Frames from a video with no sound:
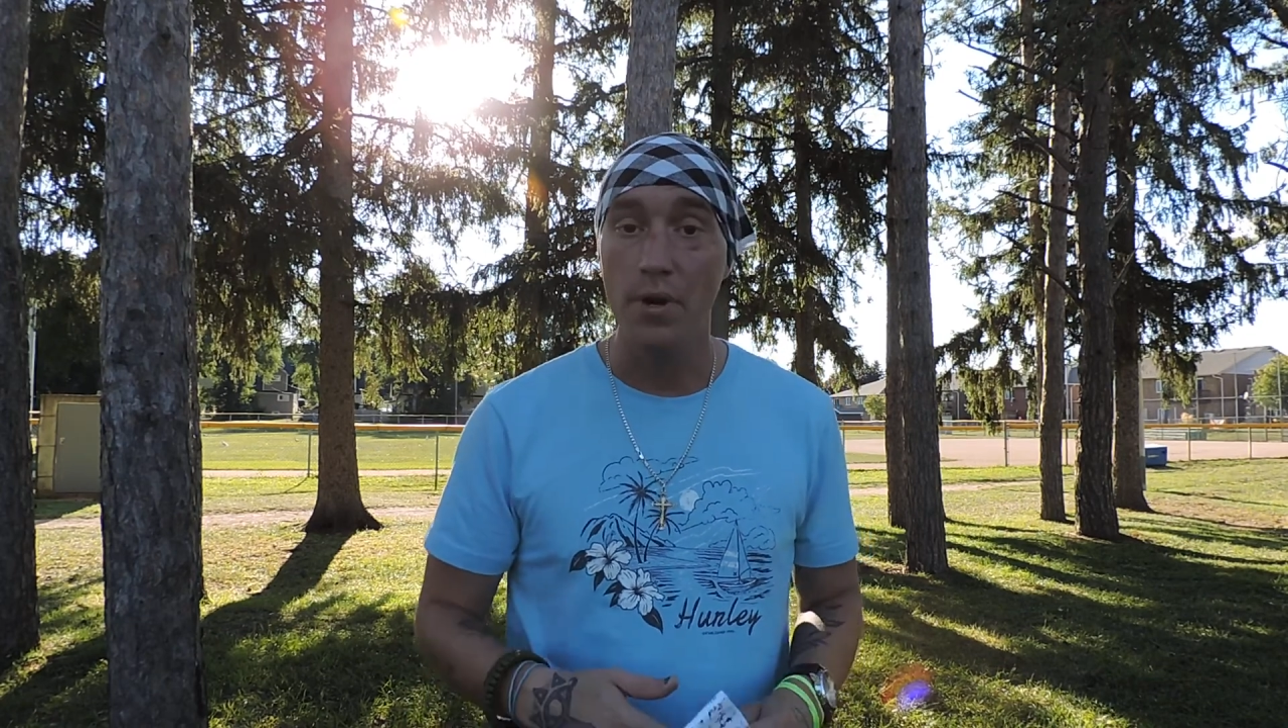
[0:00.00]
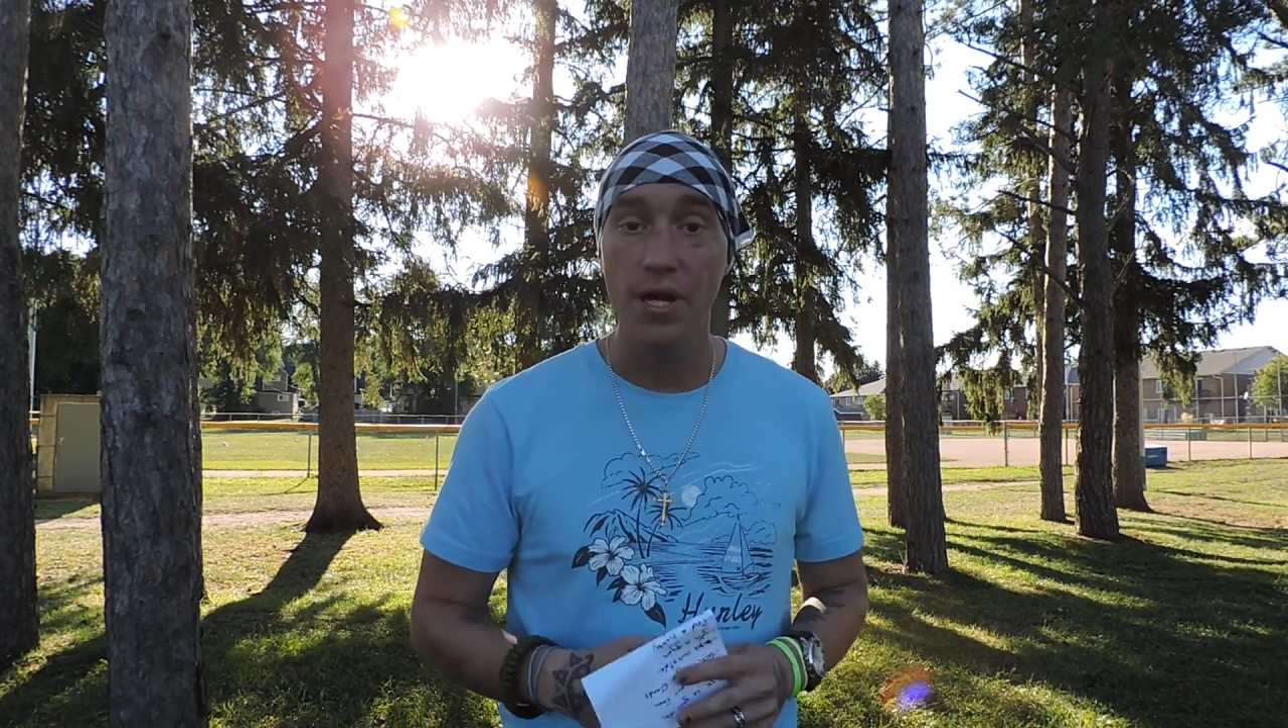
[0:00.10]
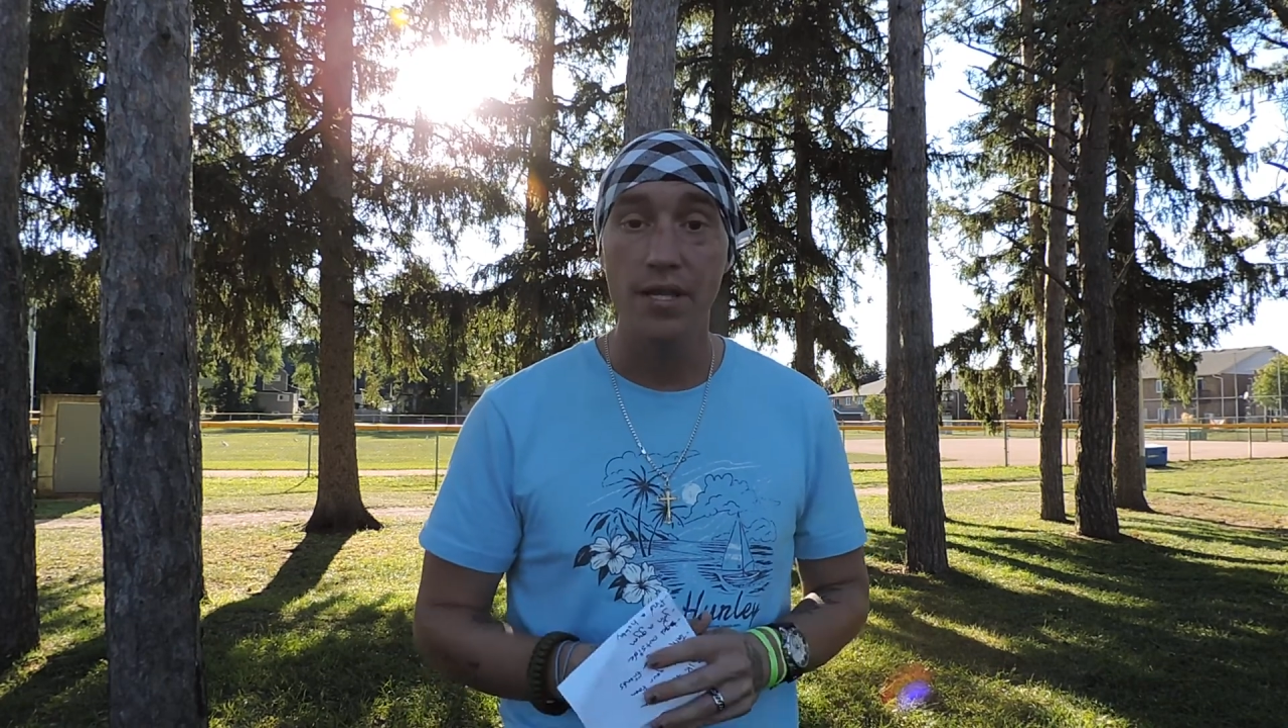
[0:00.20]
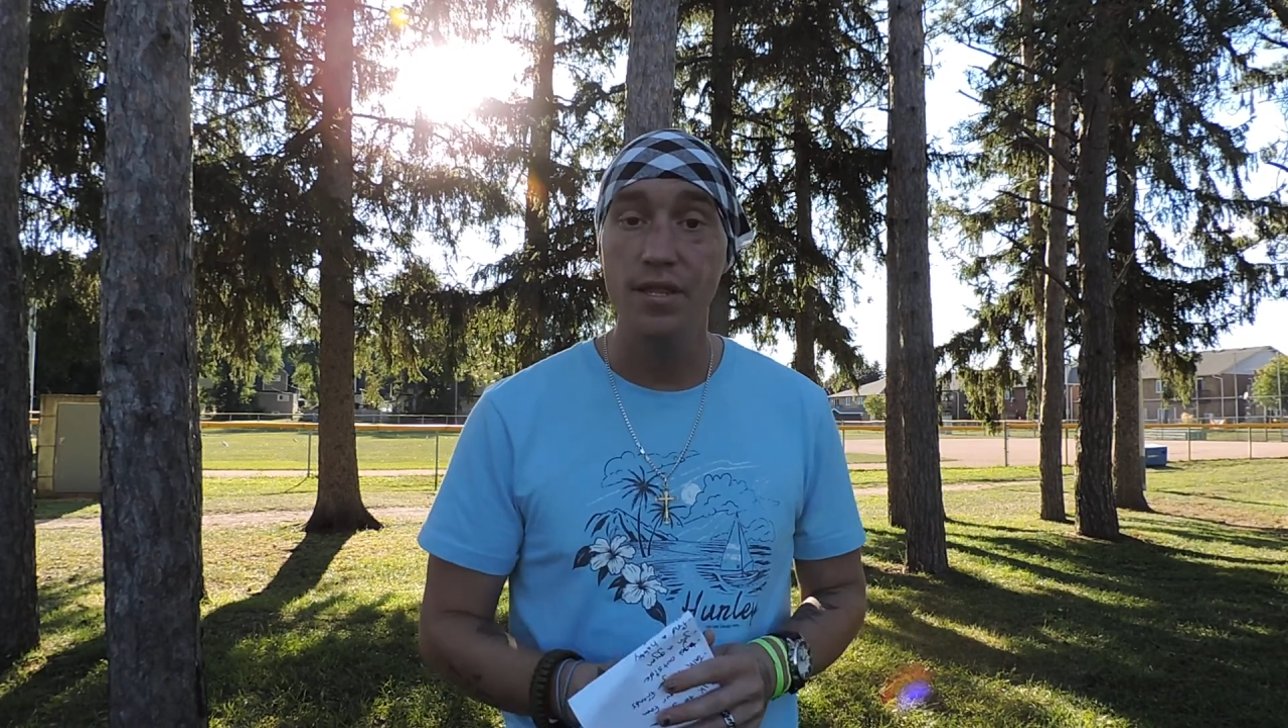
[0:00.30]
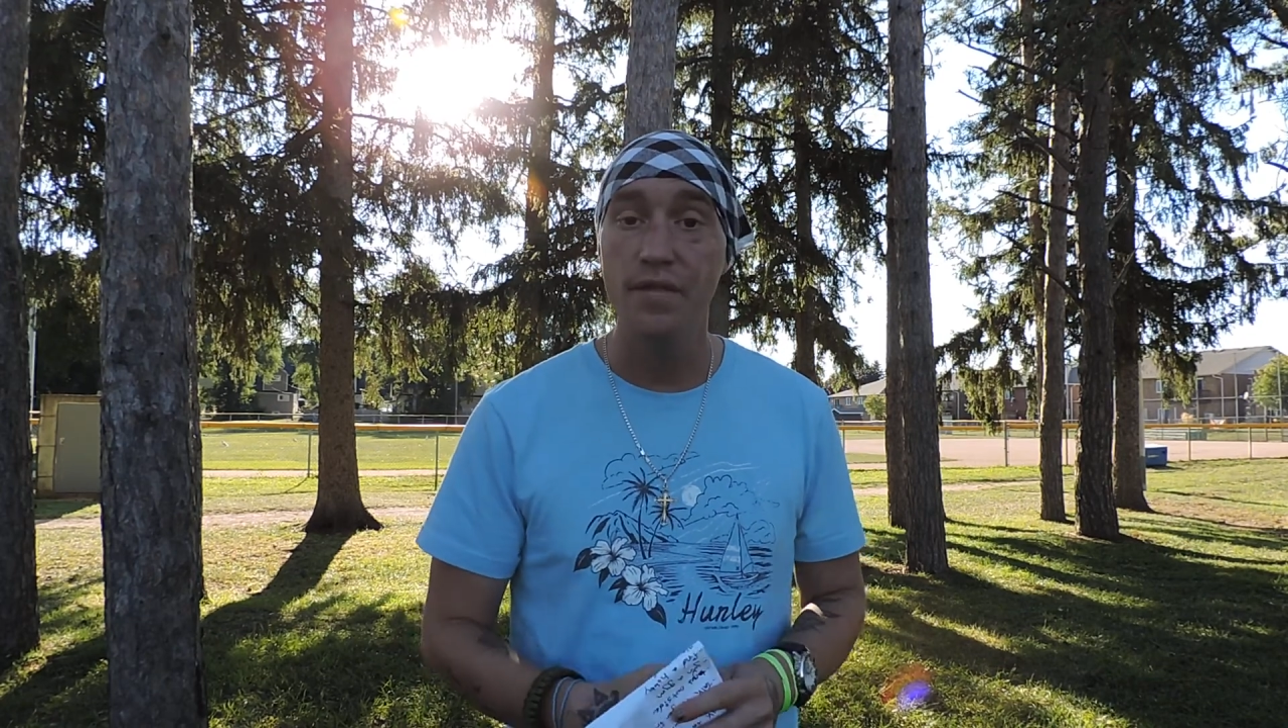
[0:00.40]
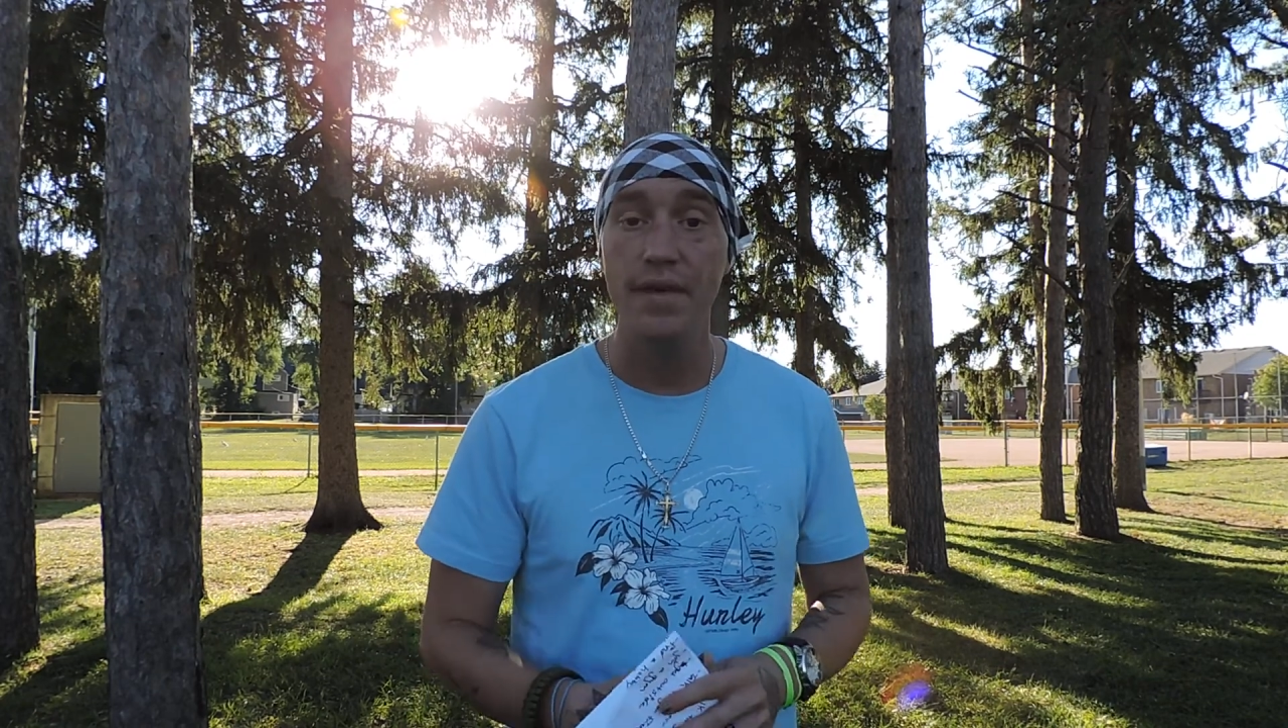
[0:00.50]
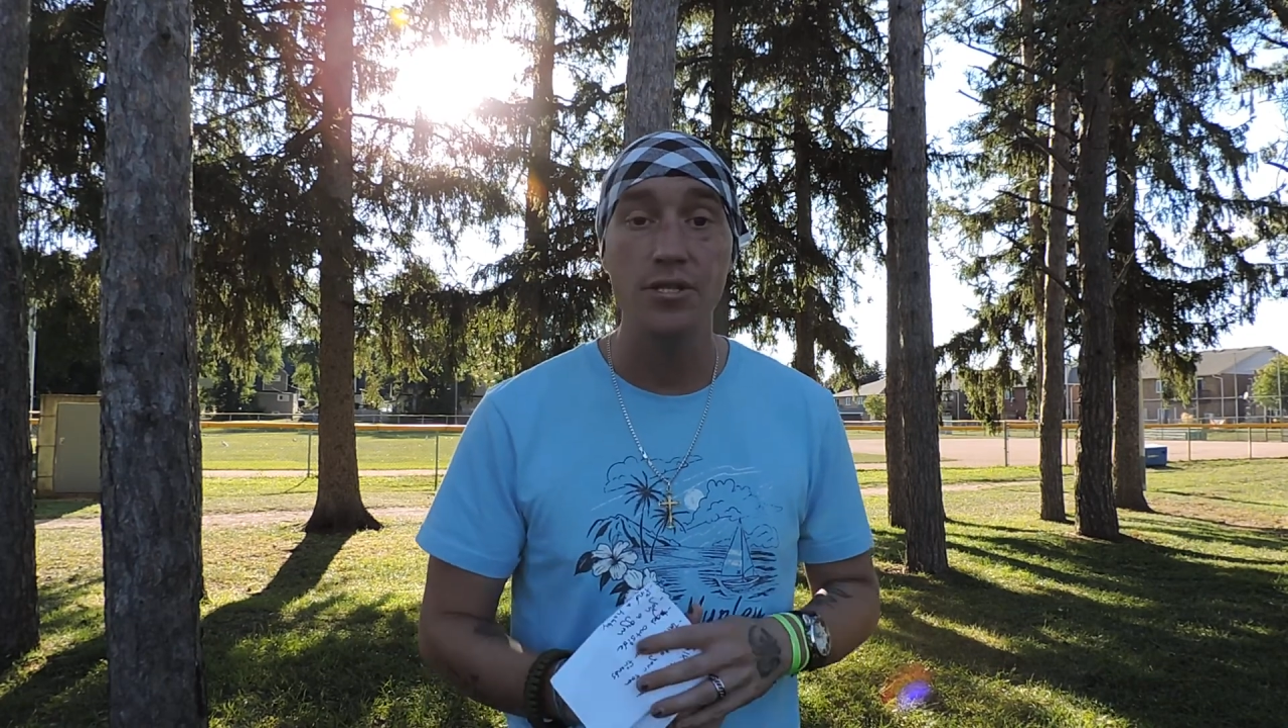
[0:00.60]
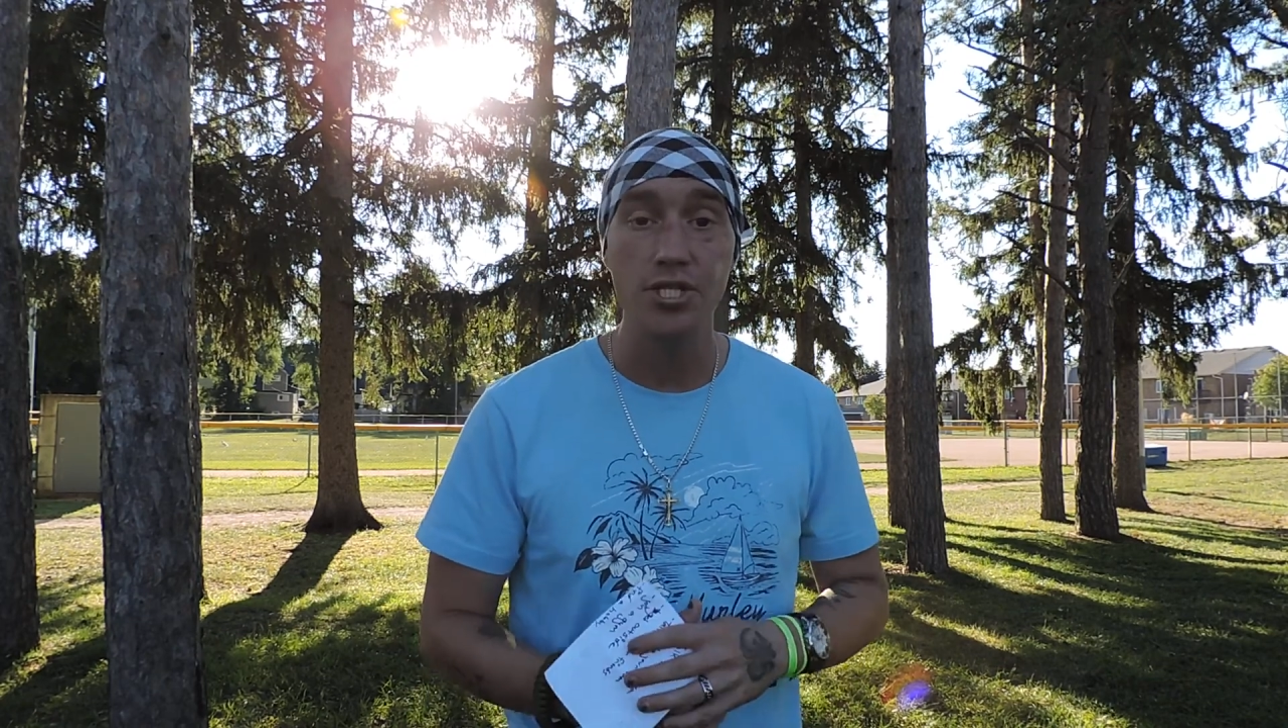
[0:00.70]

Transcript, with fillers: because they'll